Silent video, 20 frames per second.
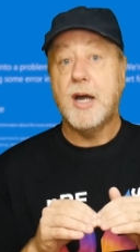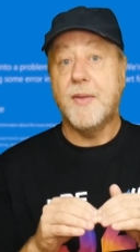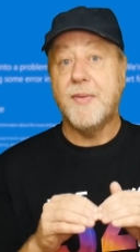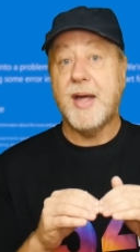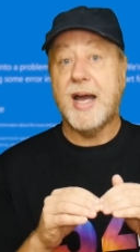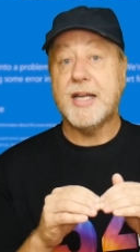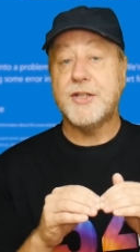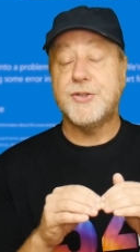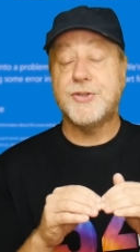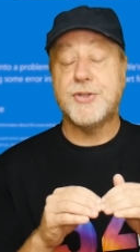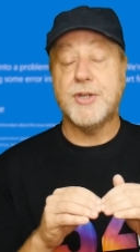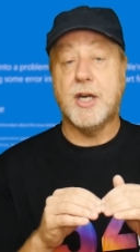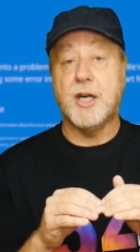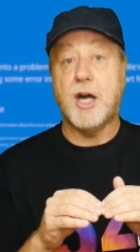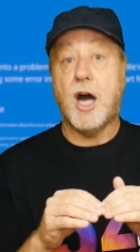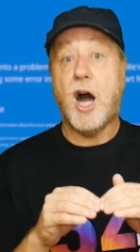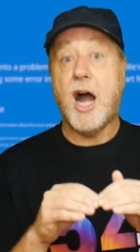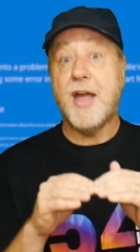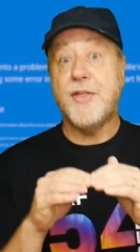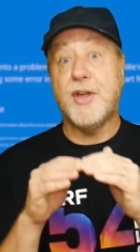and that's
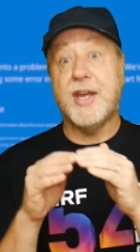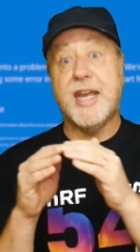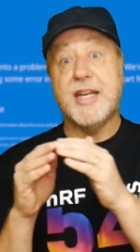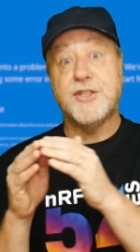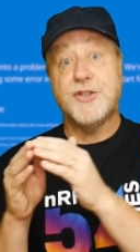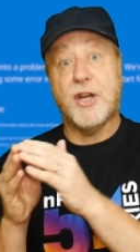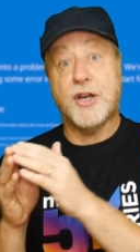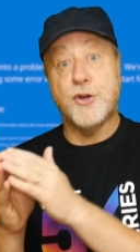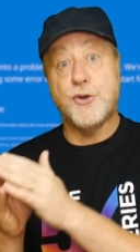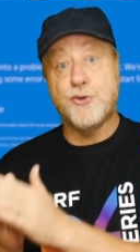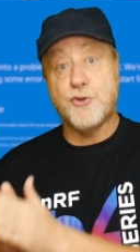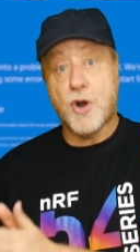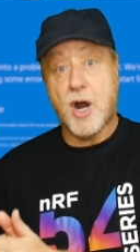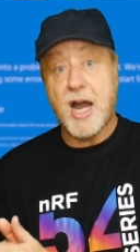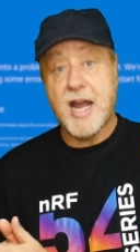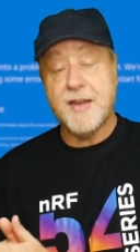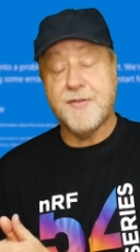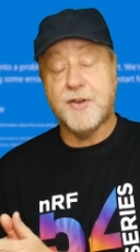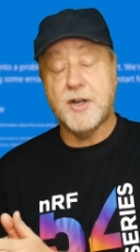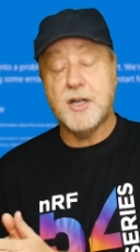either inside a
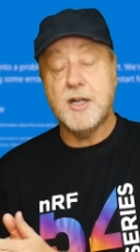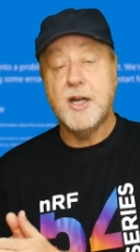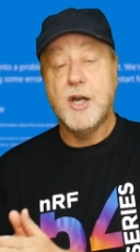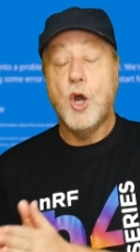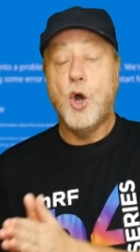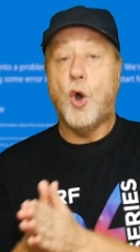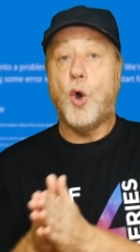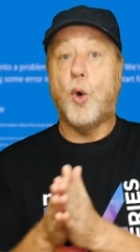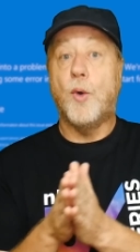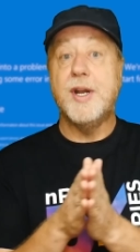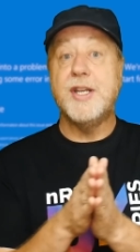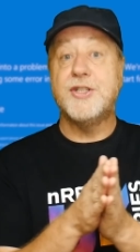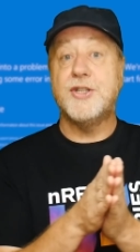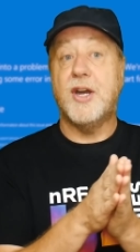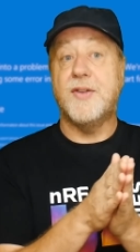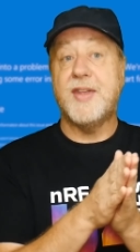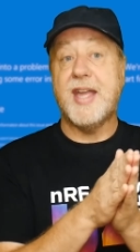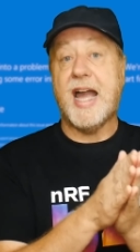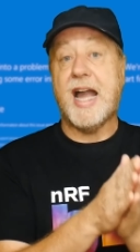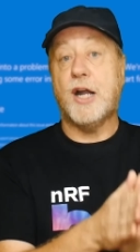driver or
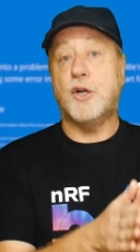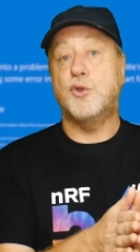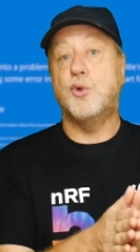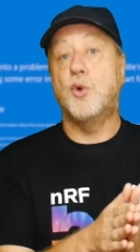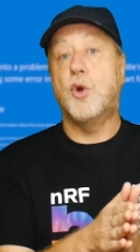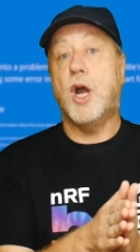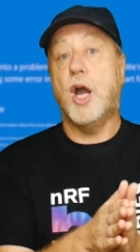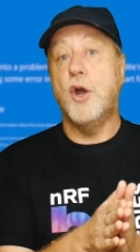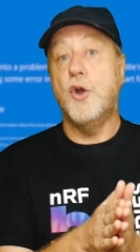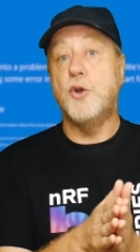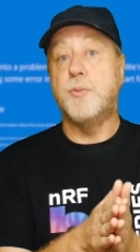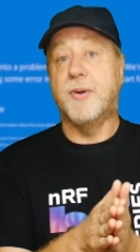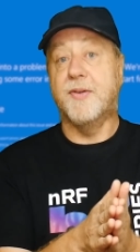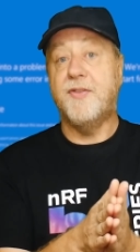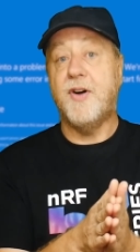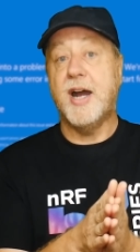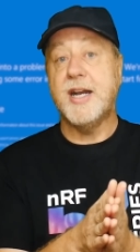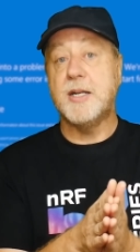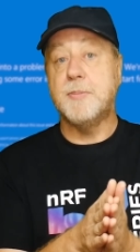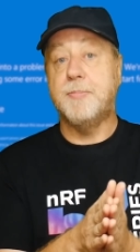inside the actual code
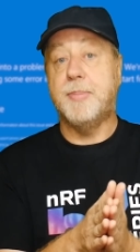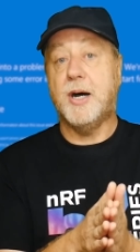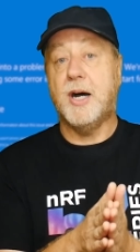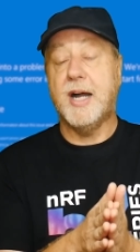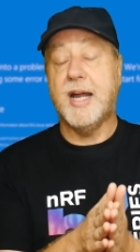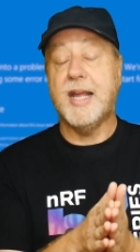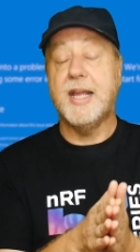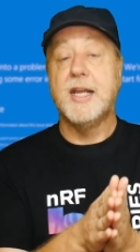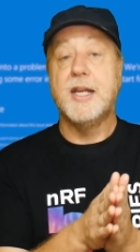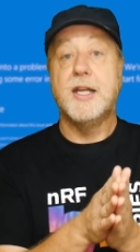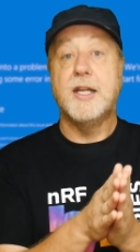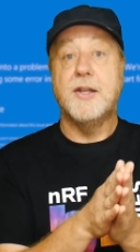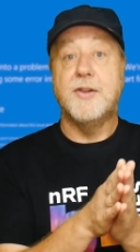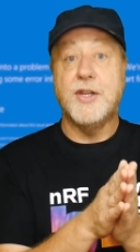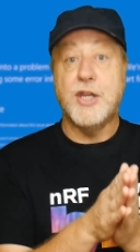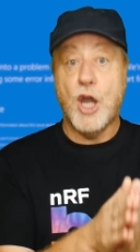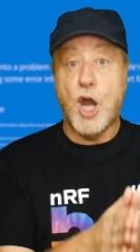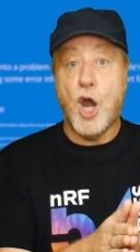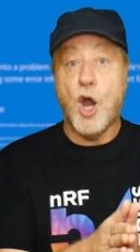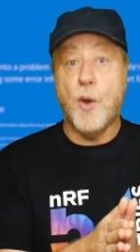provided by
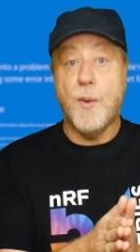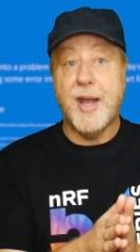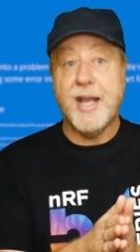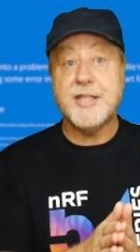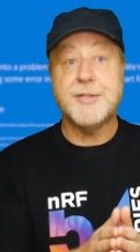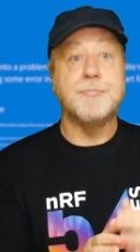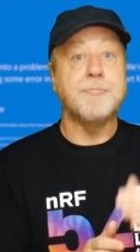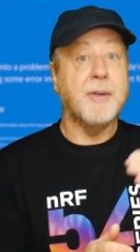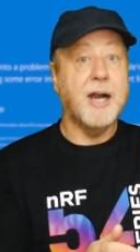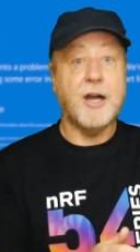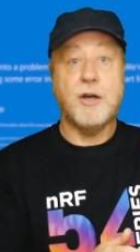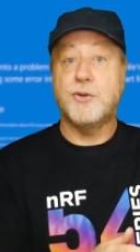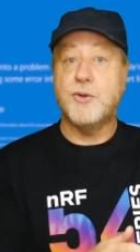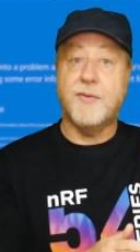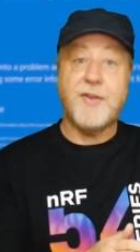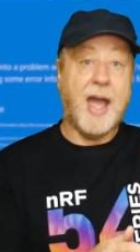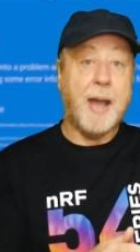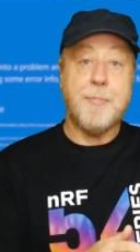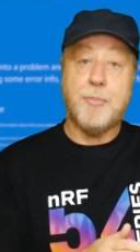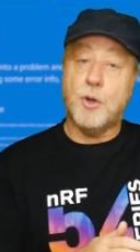the OS,
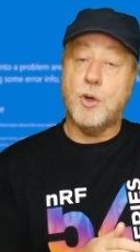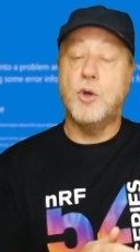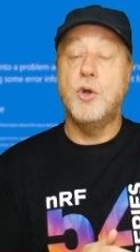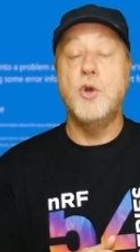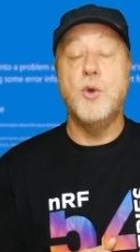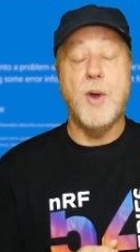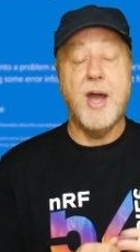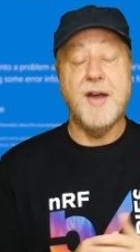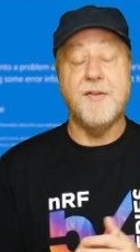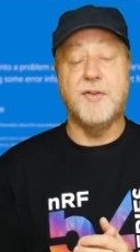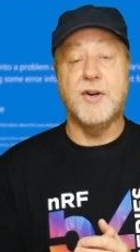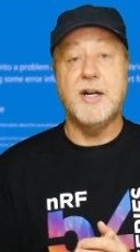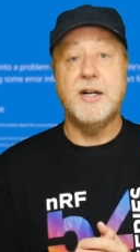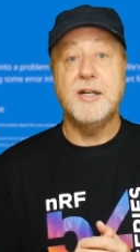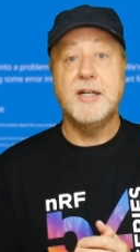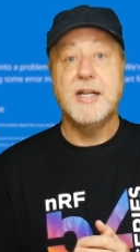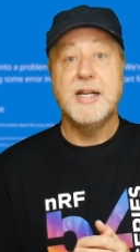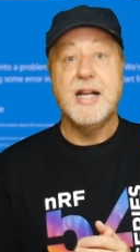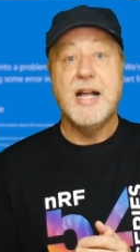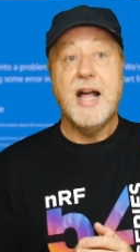Microsoft, Apple, whoever,
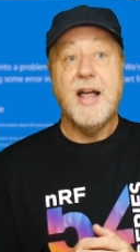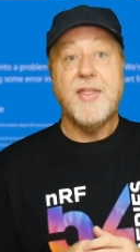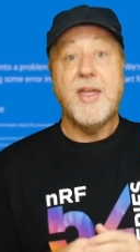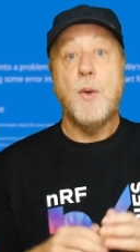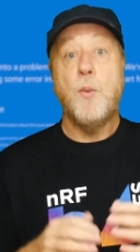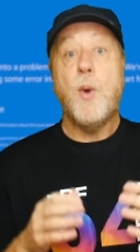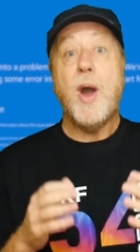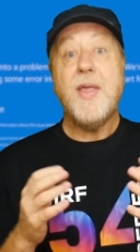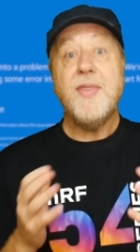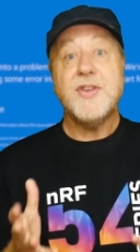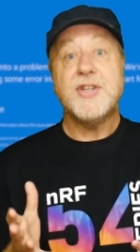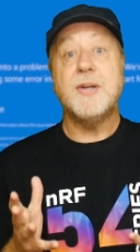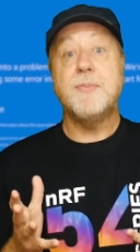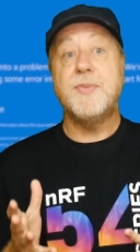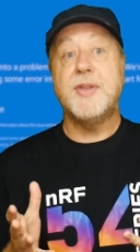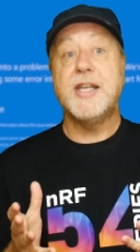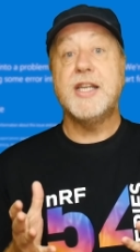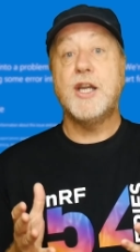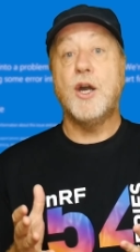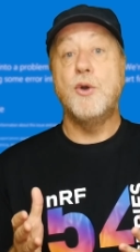then when
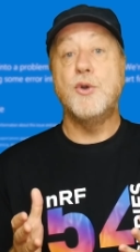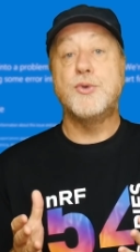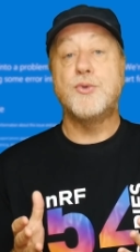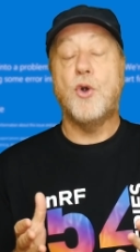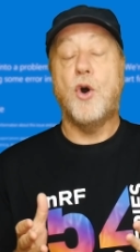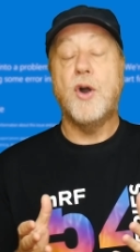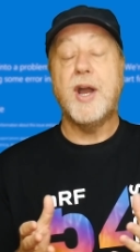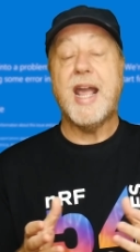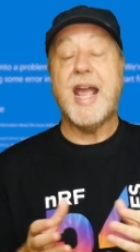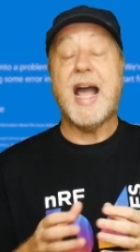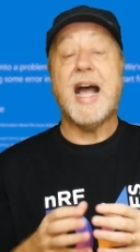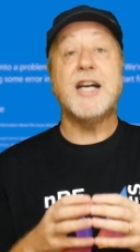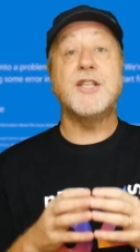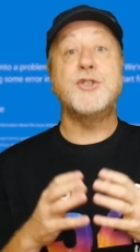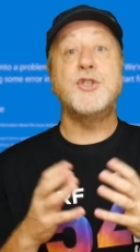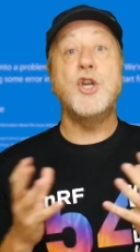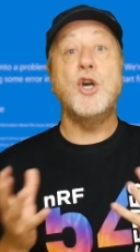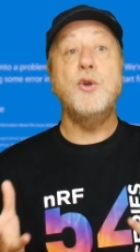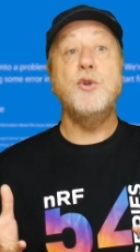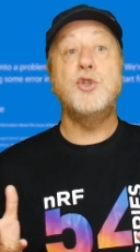something goes wrong, it has
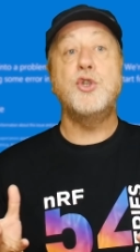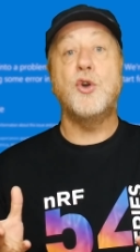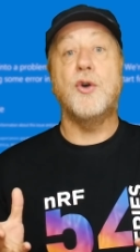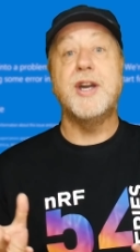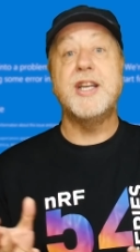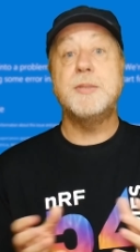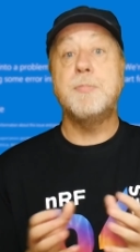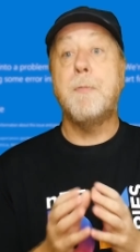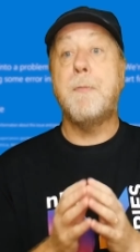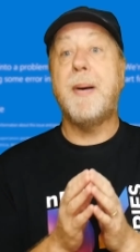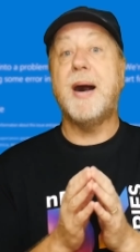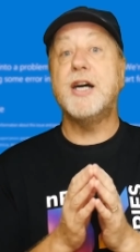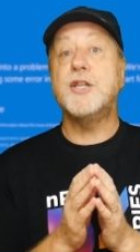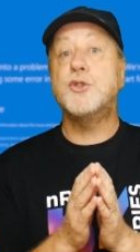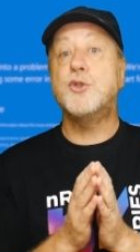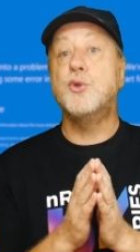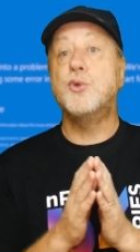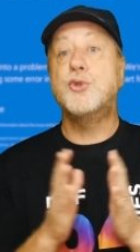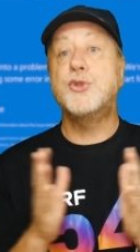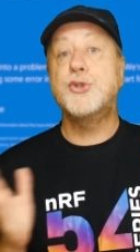no choice but
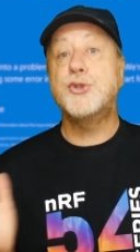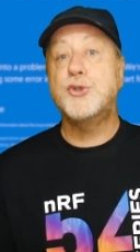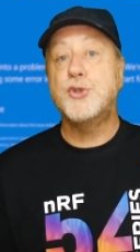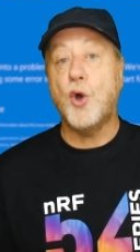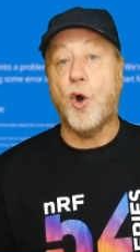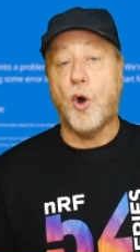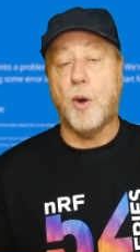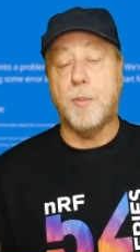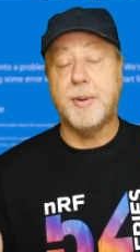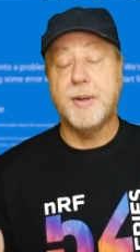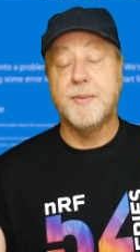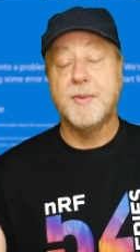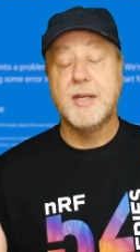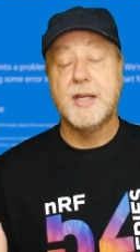to stop.